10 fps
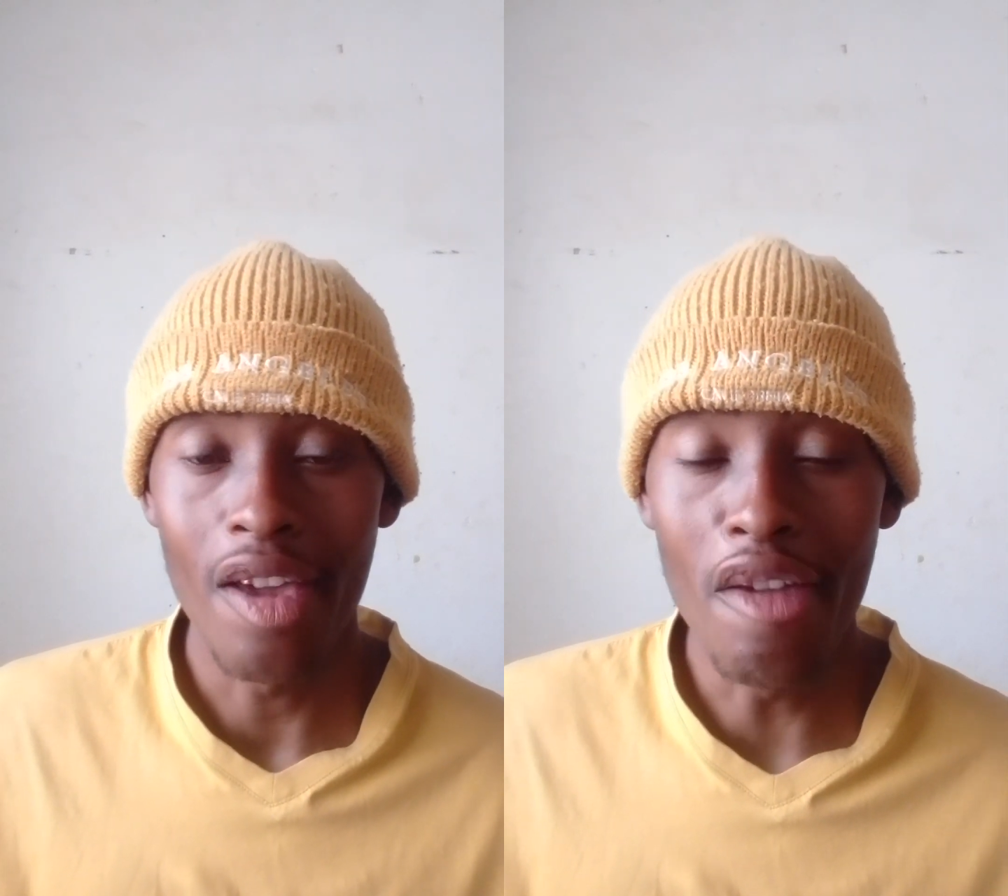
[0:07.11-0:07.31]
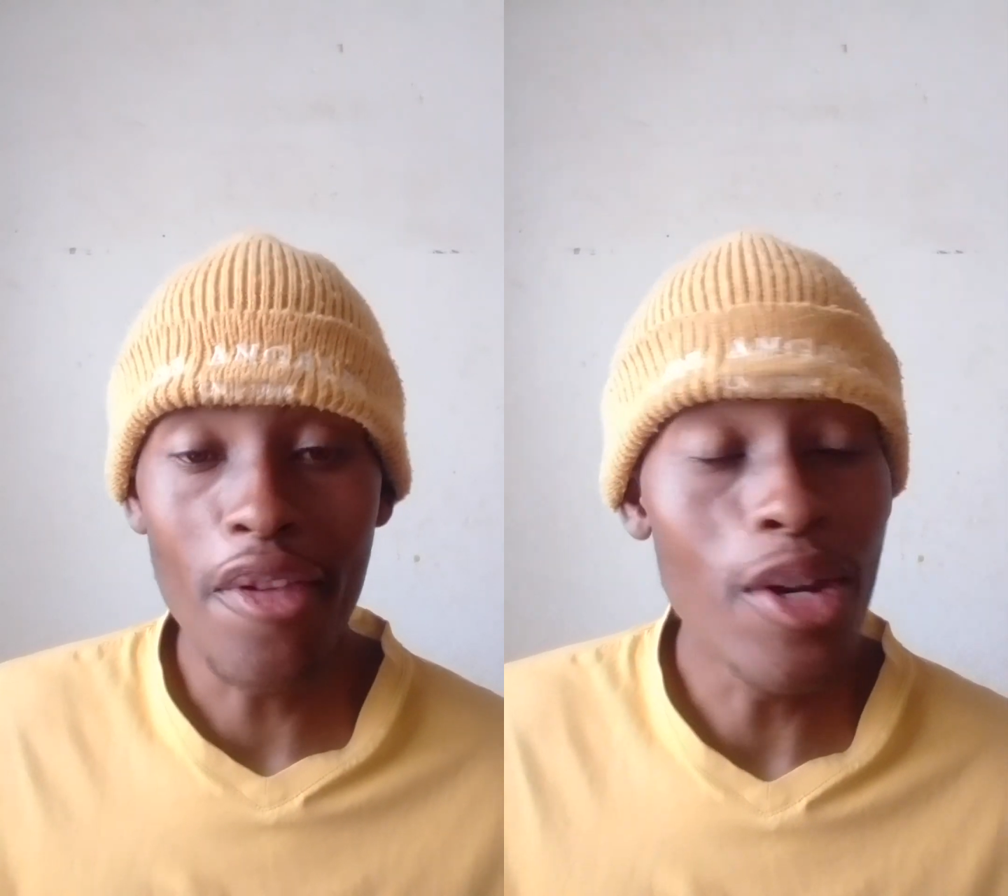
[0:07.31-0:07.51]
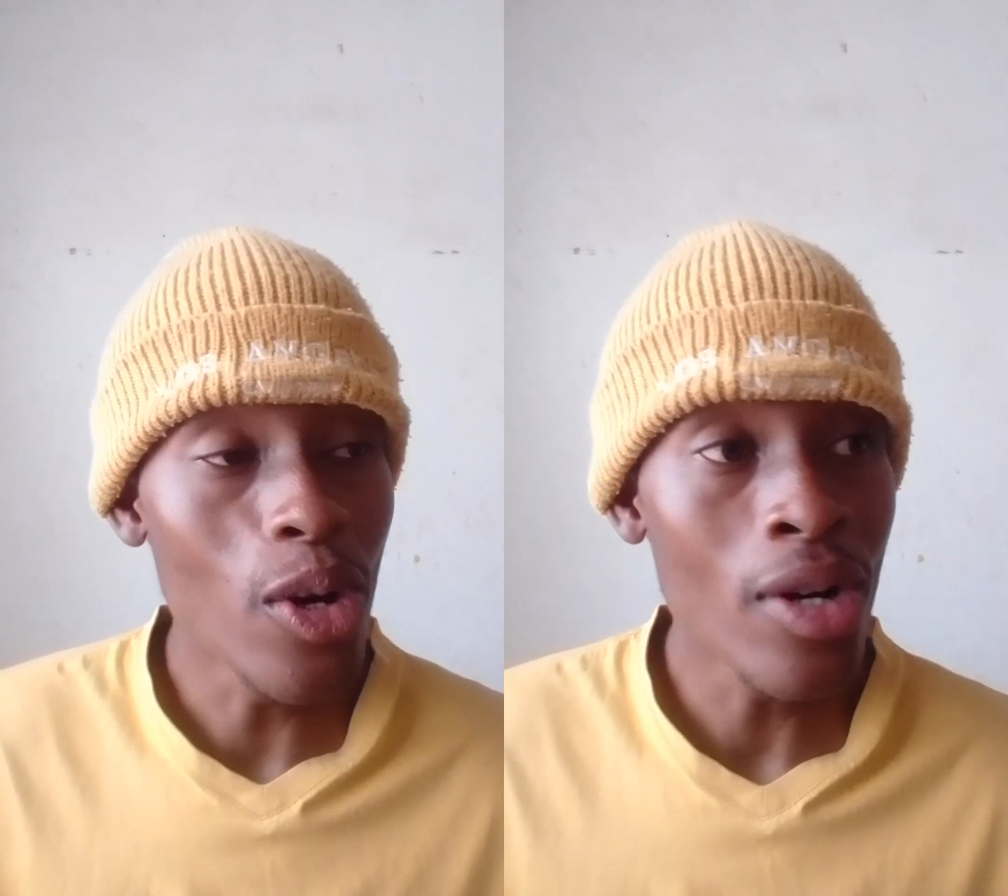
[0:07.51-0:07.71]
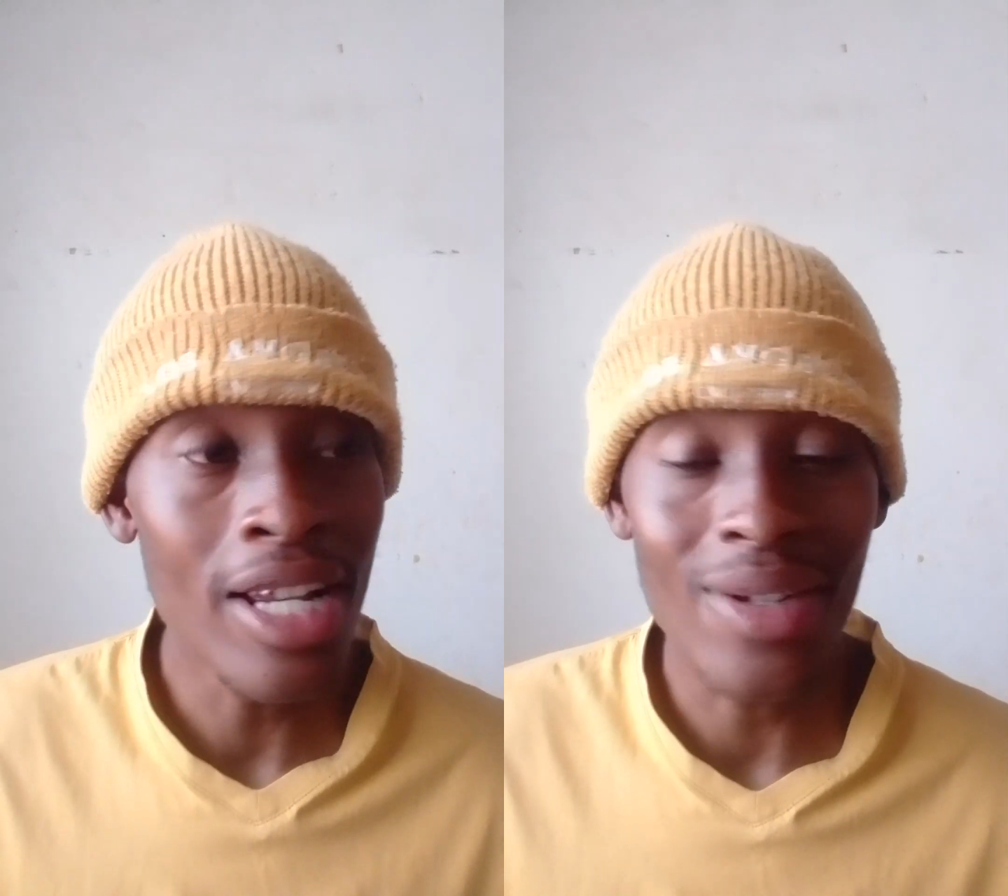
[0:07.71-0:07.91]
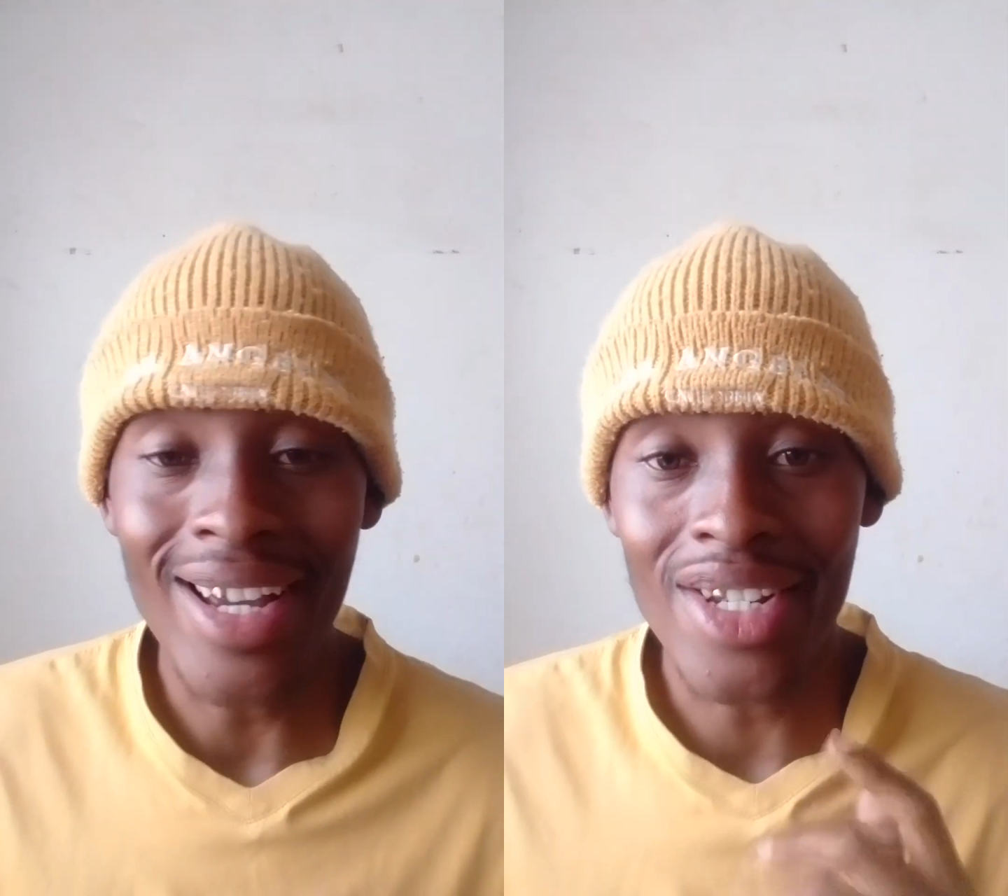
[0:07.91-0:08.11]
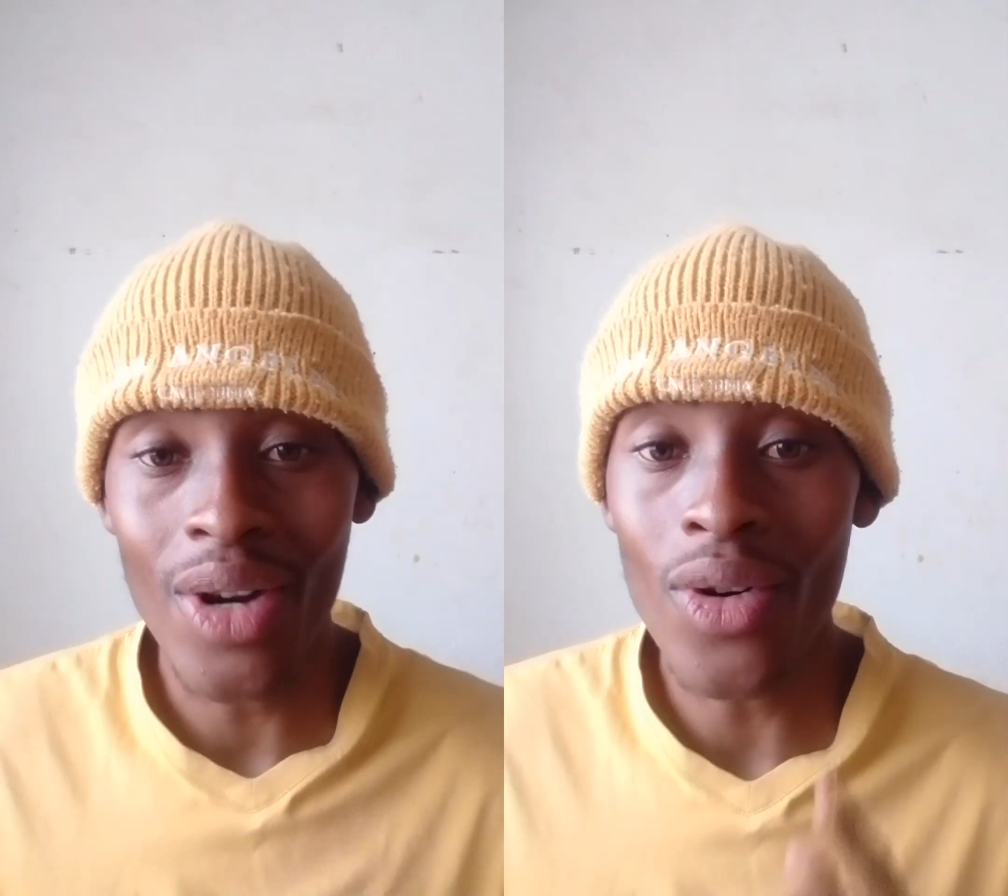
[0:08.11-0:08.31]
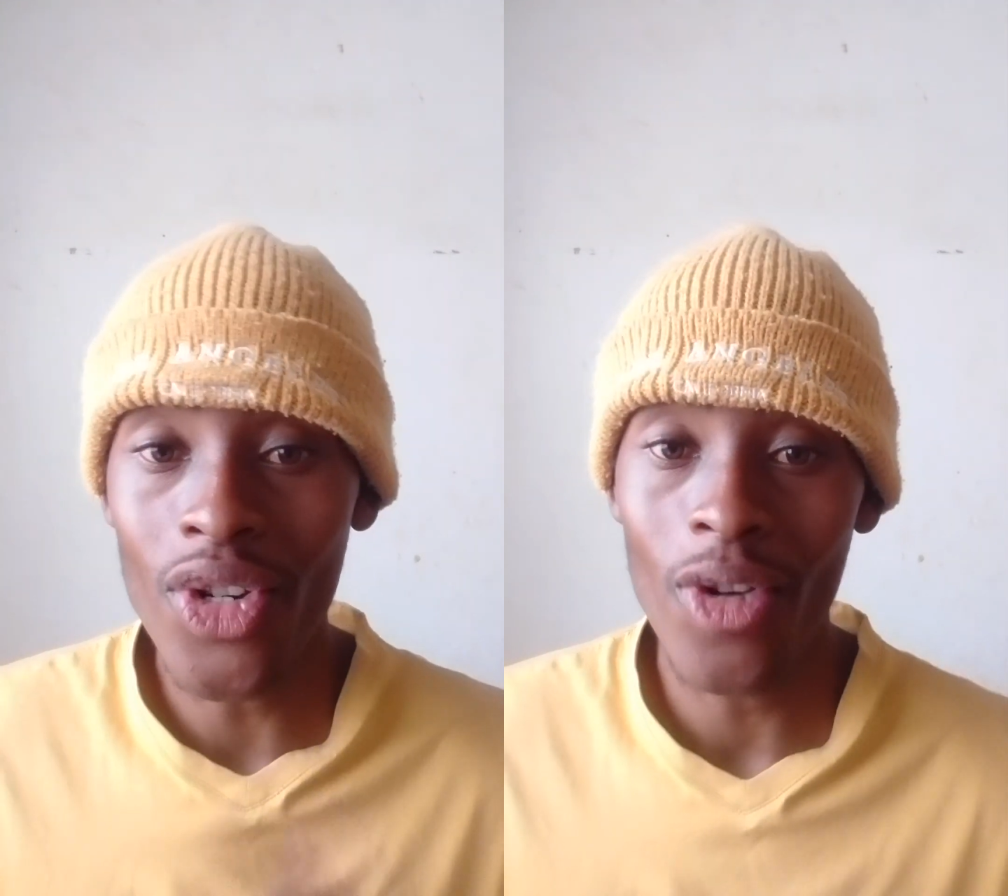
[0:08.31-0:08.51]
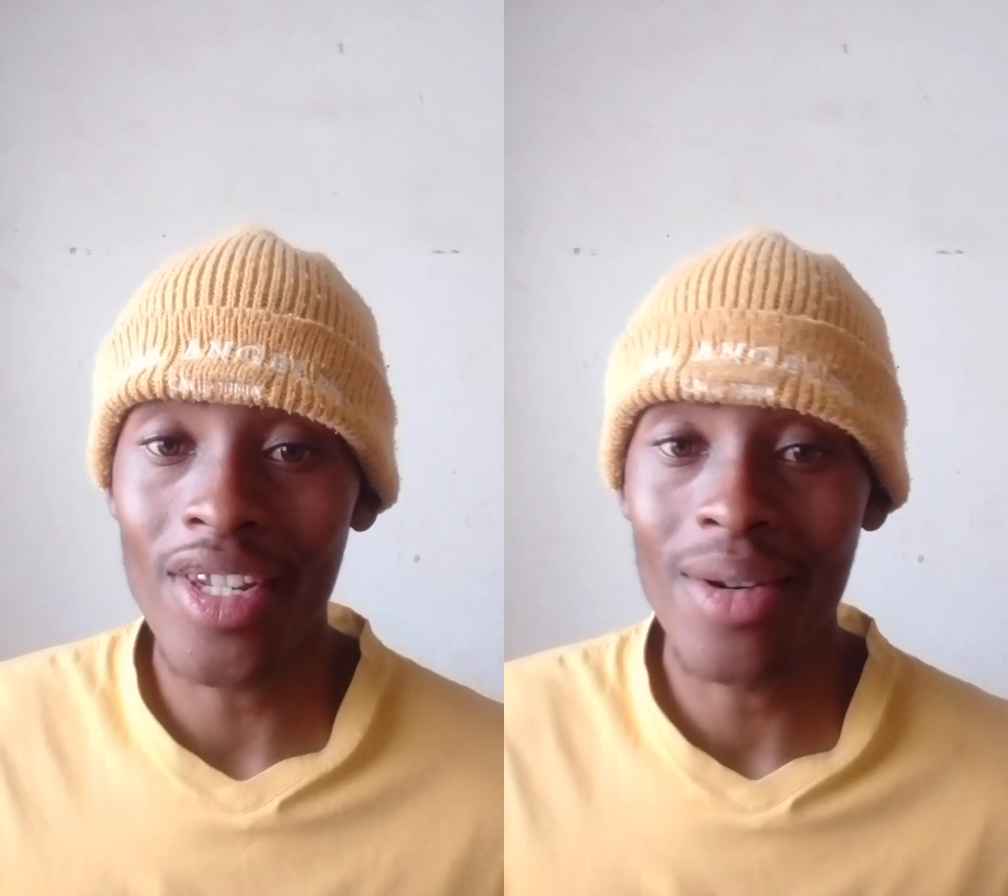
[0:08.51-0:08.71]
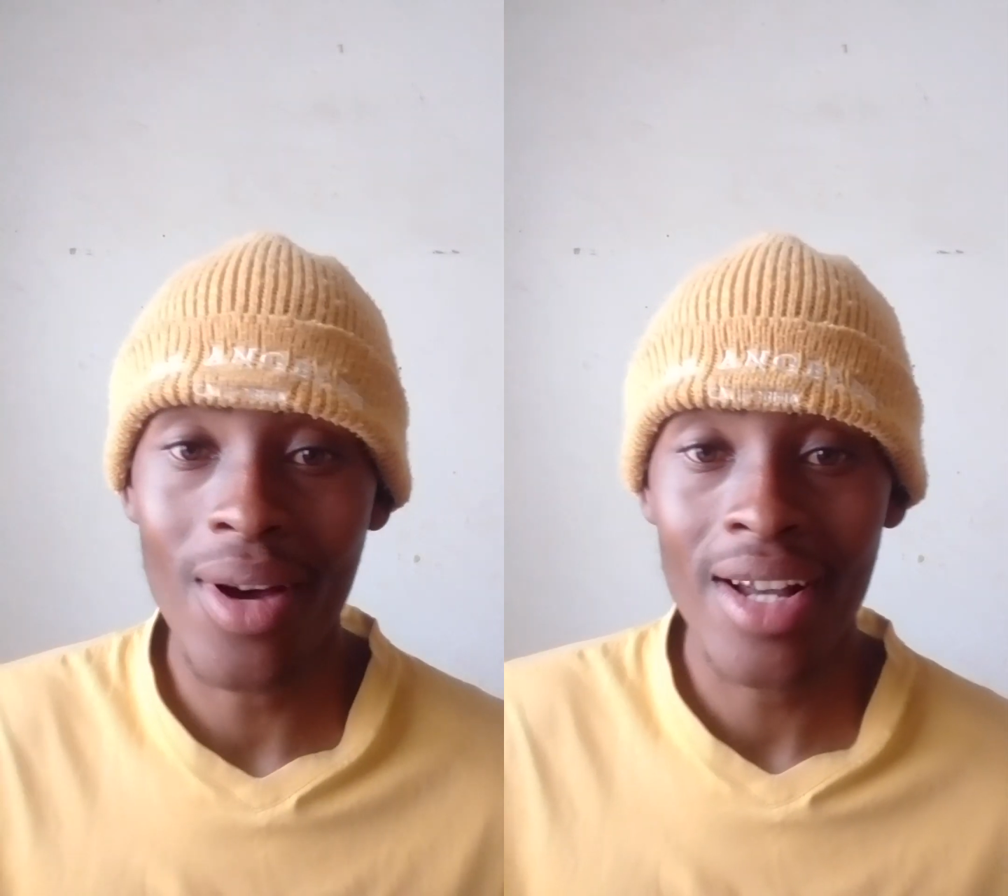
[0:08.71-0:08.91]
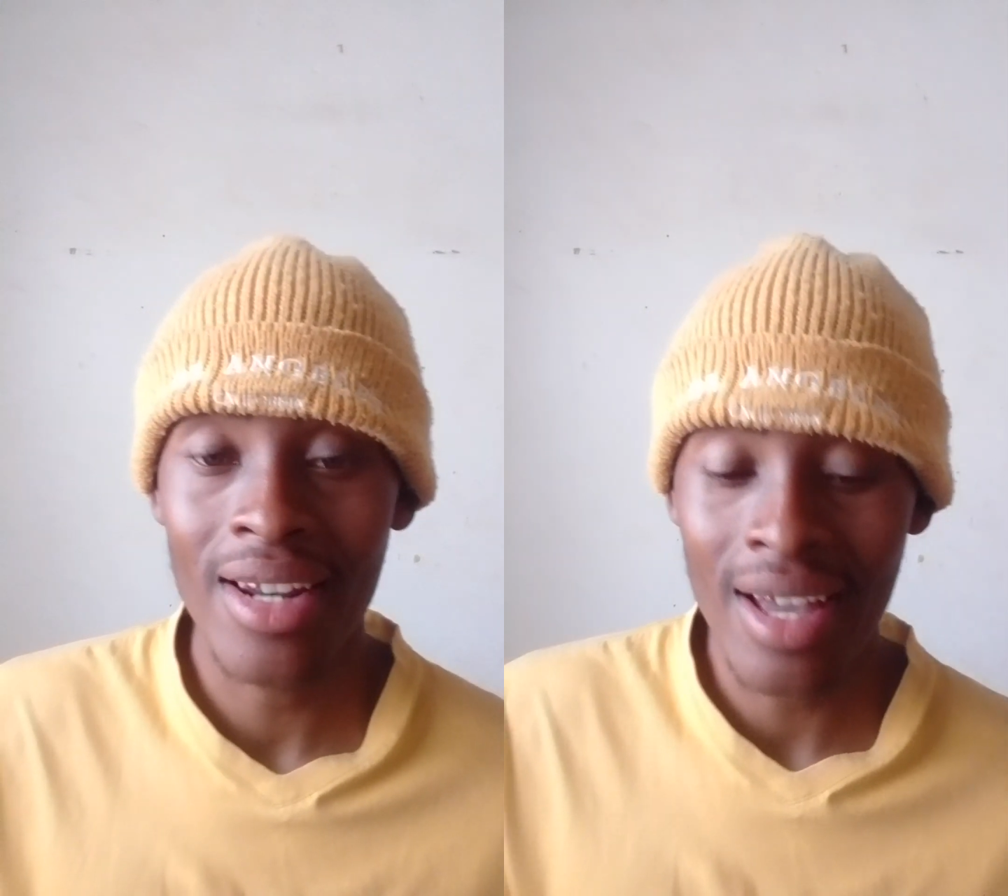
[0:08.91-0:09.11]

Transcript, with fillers: If you know that you're true chosen one,